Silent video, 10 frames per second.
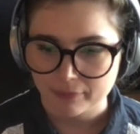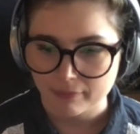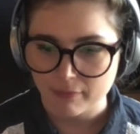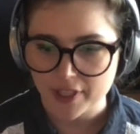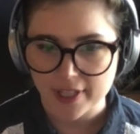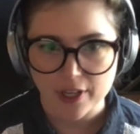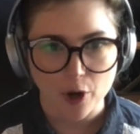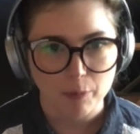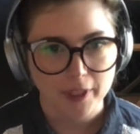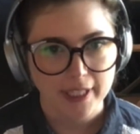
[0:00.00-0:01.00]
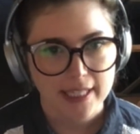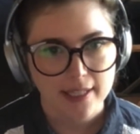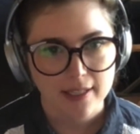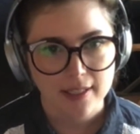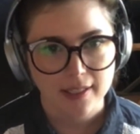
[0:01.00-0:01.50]
Misty
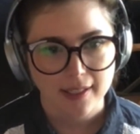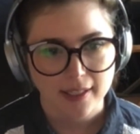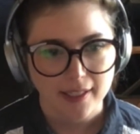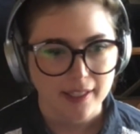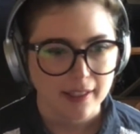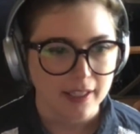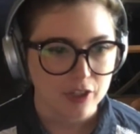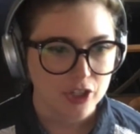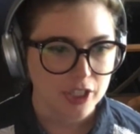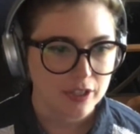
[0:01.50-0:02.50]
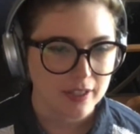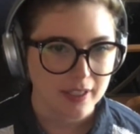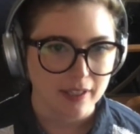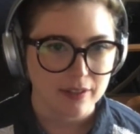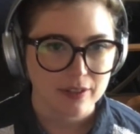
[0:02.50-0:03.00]
Copeland. Like, she's
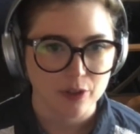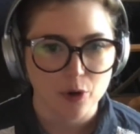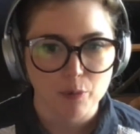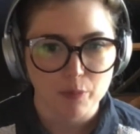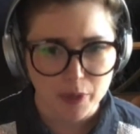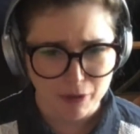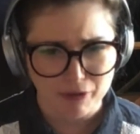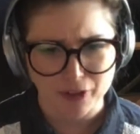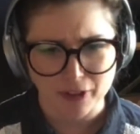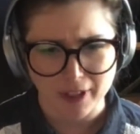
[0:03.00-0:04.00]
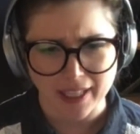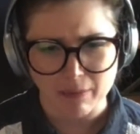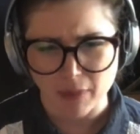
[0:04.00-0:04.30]
so beautiful and